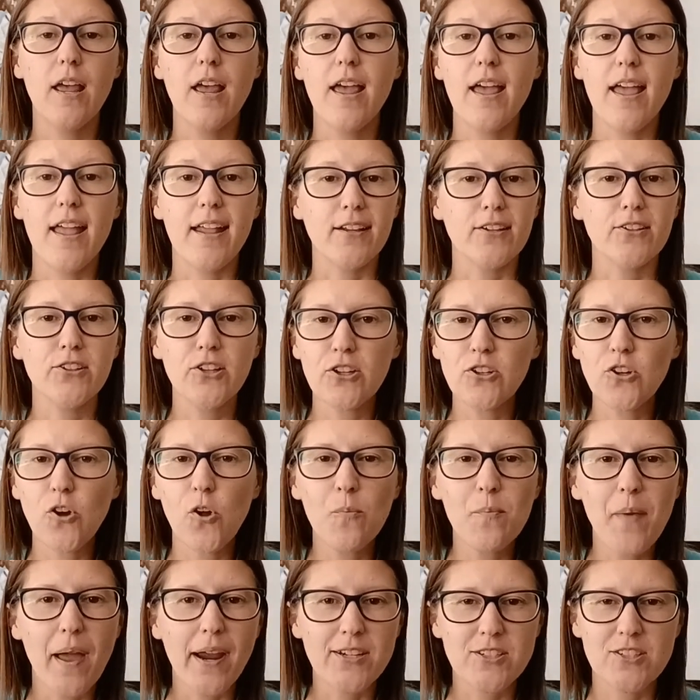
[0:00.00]
In good
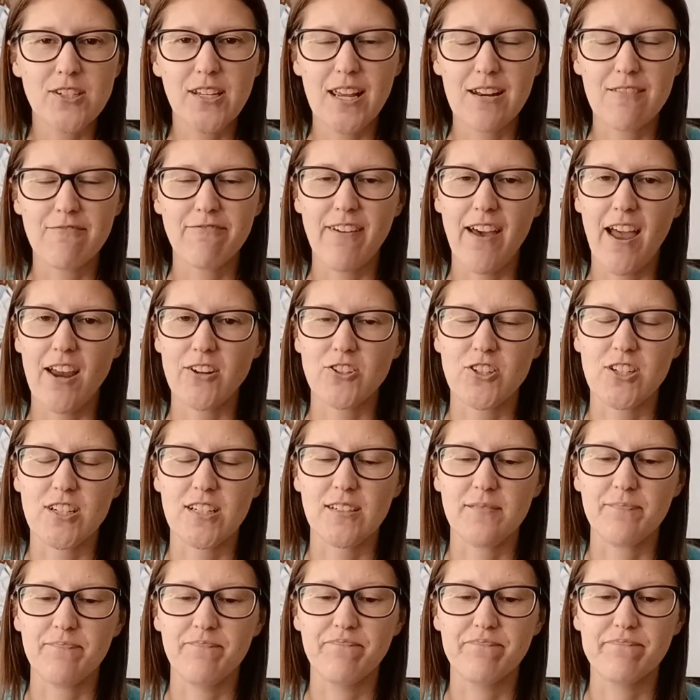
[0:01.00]
old Mexican
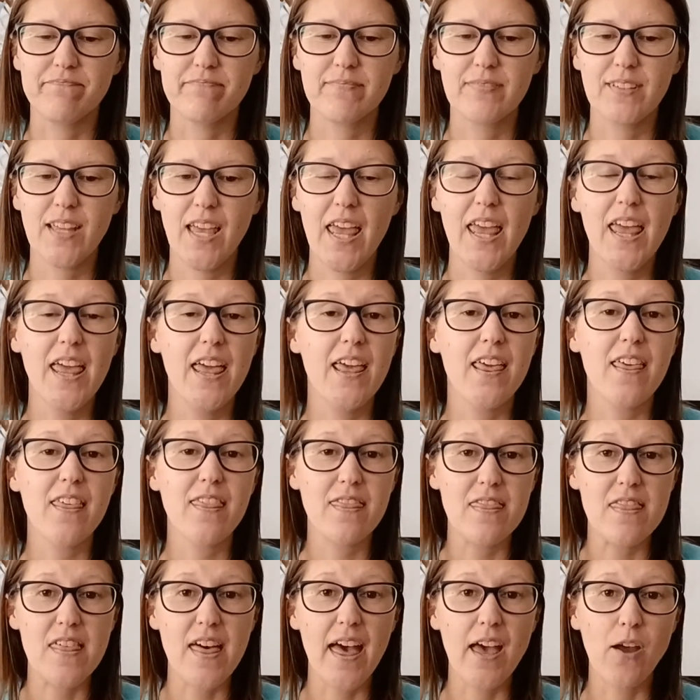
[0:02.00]
fashion,
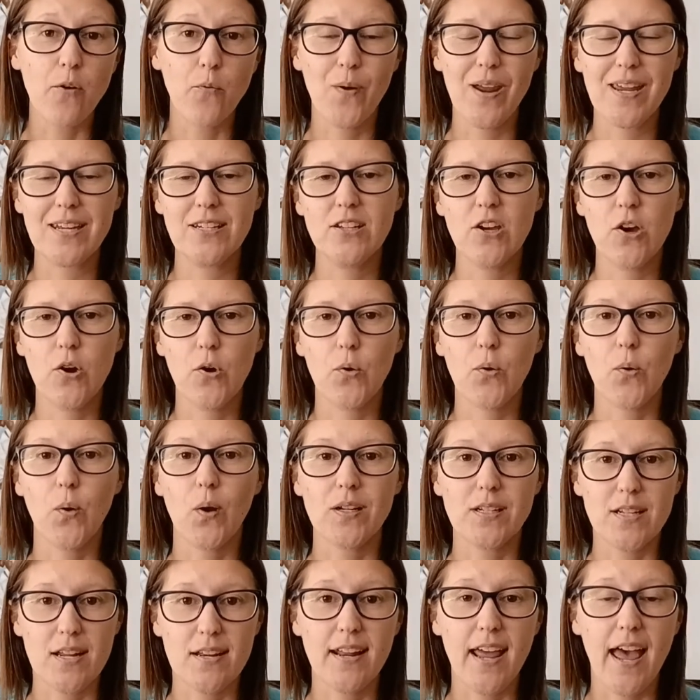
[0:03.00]
that window
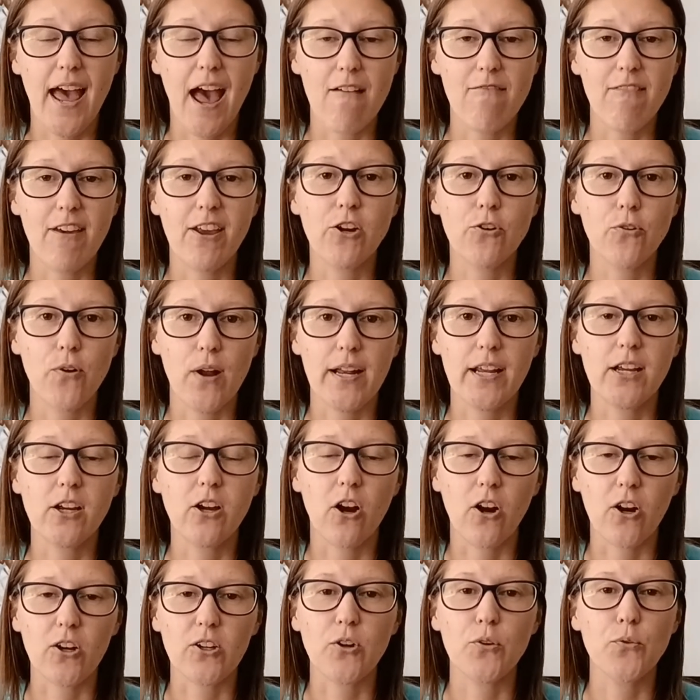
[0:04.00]
didn't have a credit
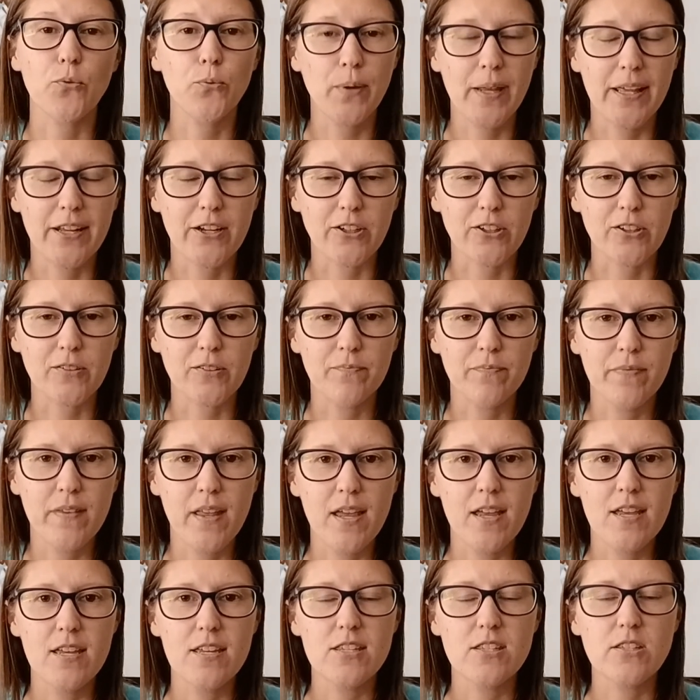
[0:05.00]
card reader.
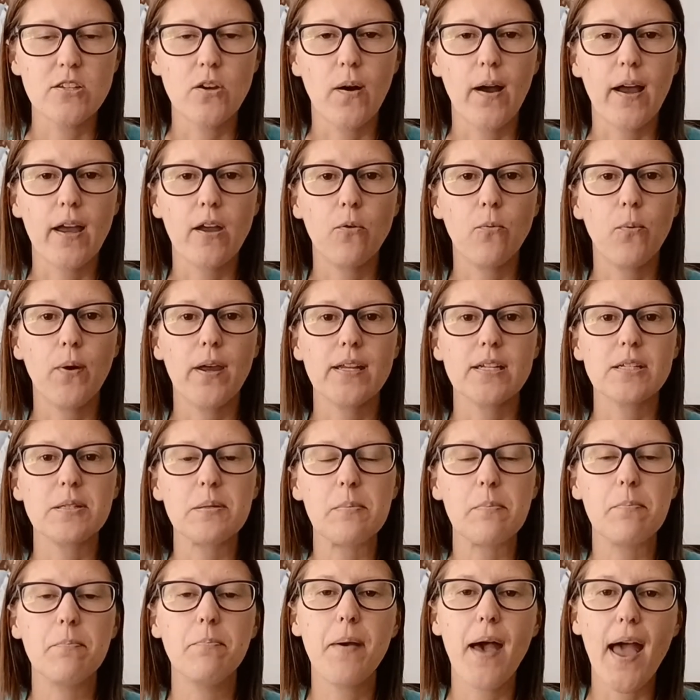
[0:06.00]
So I went
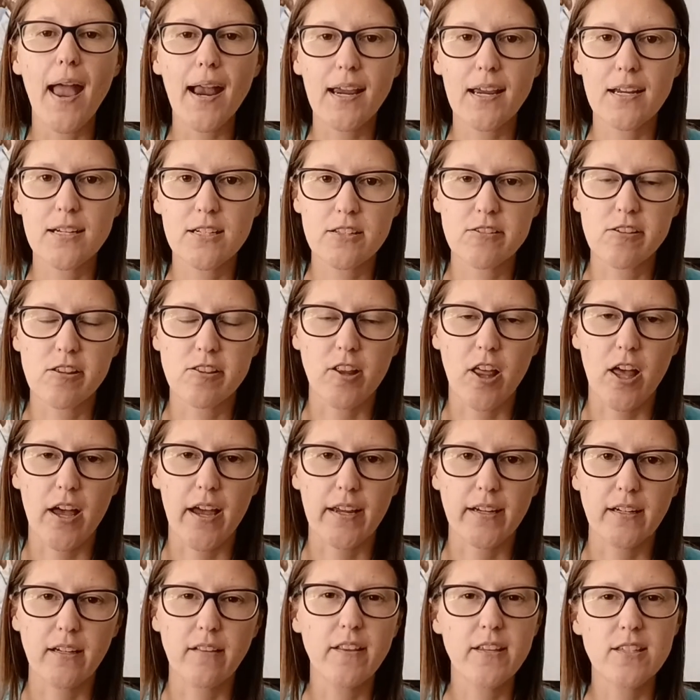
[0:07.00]
back into the
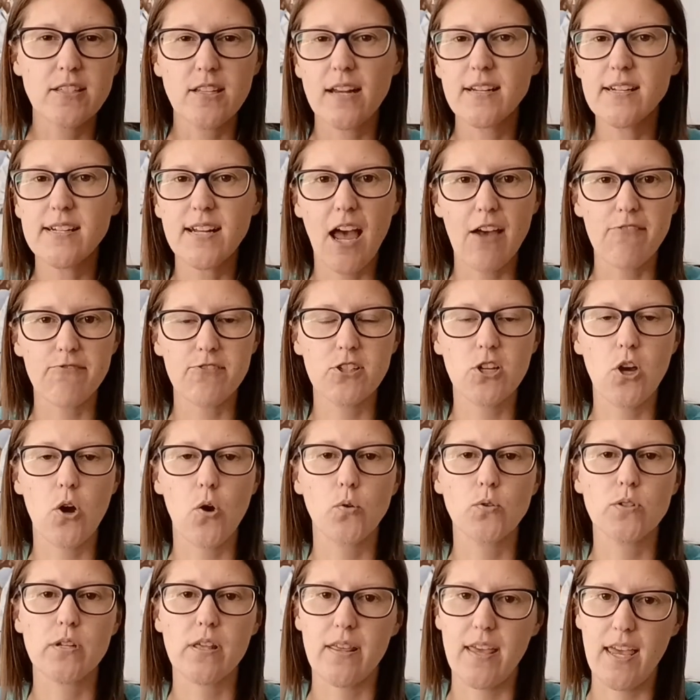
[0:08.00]
line. At least I didn't have to
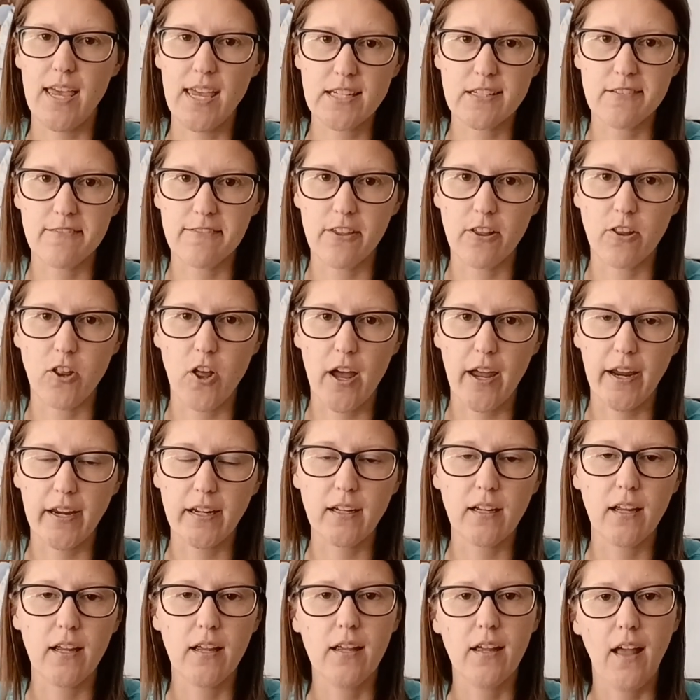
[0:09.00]
go to the end of the
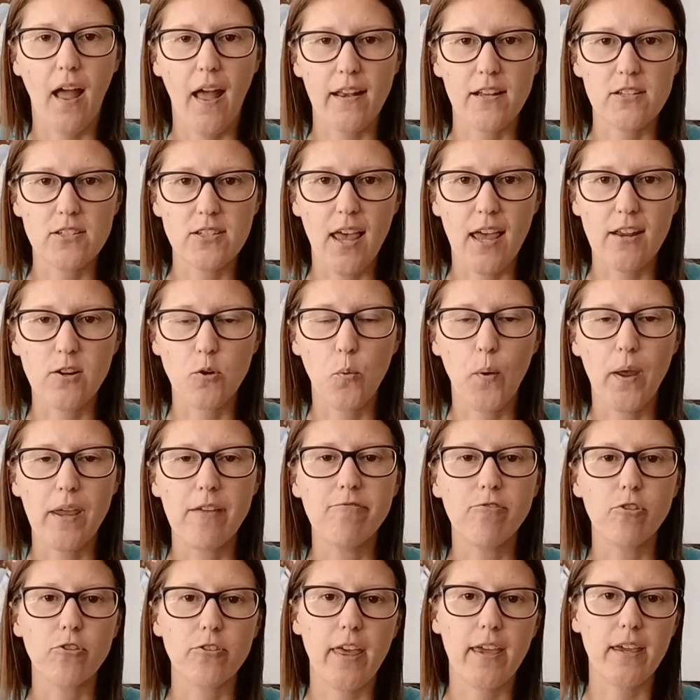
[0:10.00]
line. I just had to
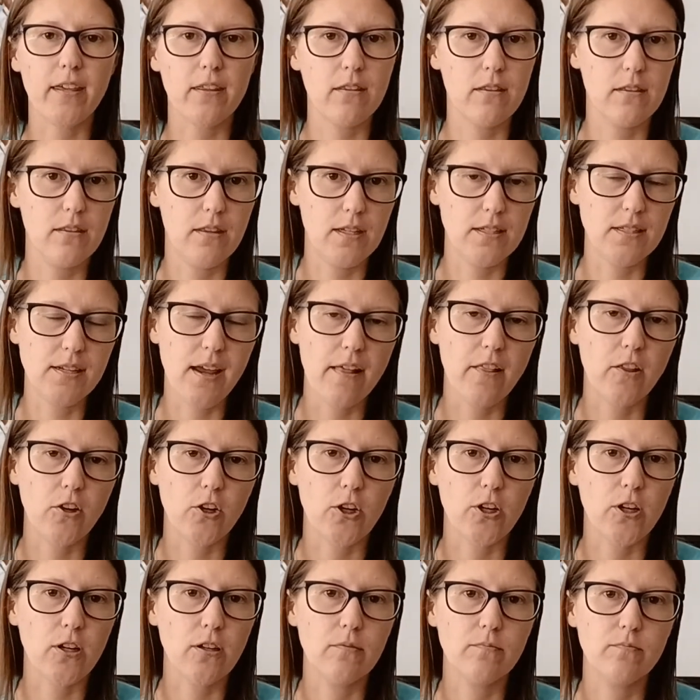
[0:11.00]
wait for like the
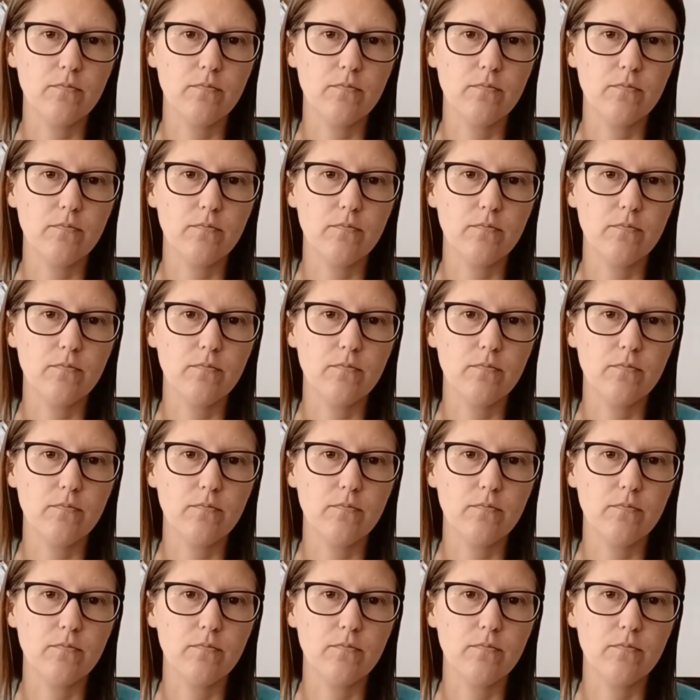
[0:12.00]
teller.